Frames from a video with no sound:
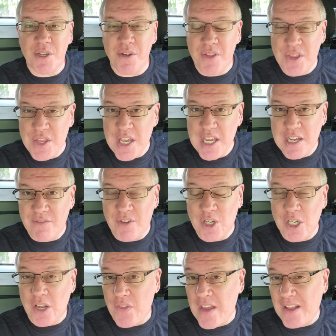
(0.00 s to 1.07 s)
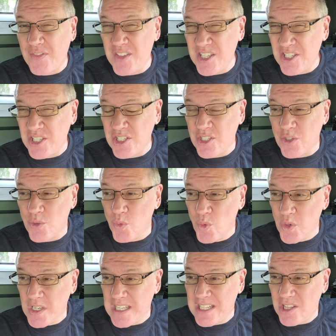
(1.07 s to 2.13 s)
you think of all of that. This is a
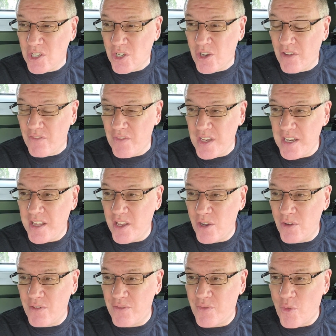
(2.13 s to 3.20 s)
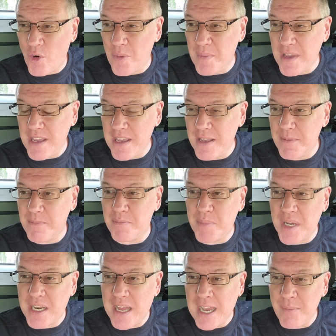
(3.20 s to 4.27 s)
really long video for me,
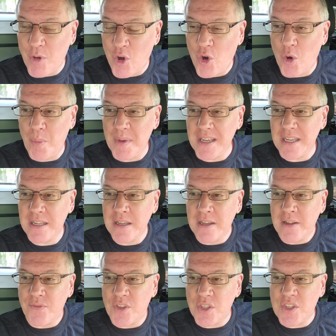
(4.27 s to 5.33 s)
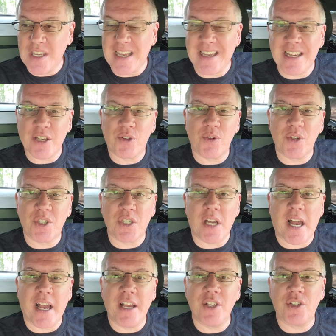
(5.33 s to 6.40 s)
but I'm hoping that the
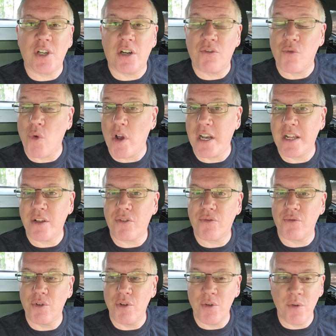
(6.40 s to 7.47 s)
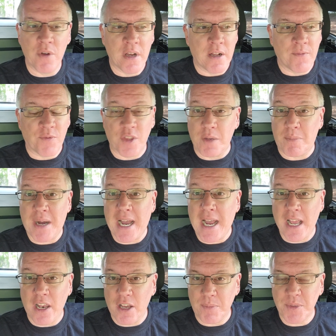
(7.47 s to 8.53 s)
exercise of running through the
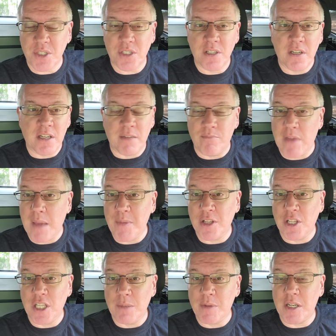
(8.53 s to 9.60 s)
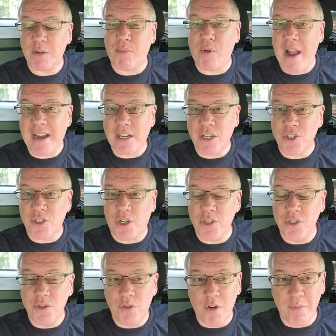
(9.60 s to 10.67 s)
pileups, maybe a little bit of practice on
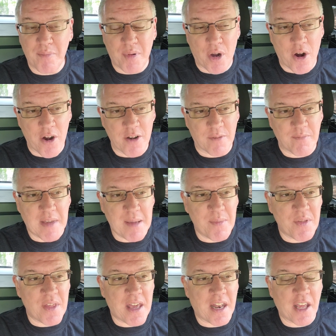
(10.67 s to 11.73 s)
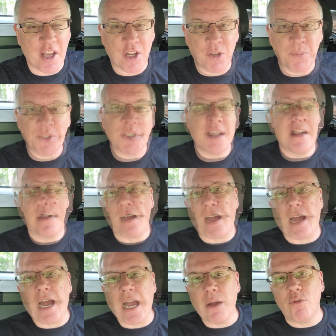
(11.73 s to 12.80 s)
your part, maybe that helps.
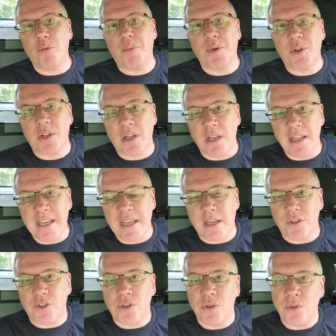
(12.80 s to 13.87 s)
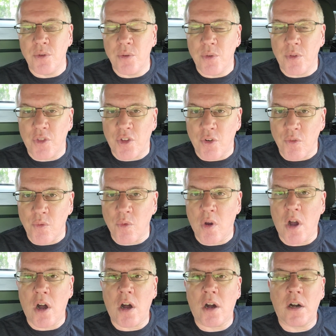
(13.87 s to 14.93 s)
I will put a link to the
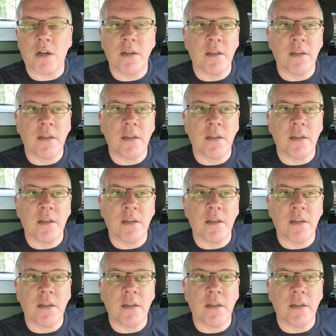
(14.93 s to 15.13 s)
raw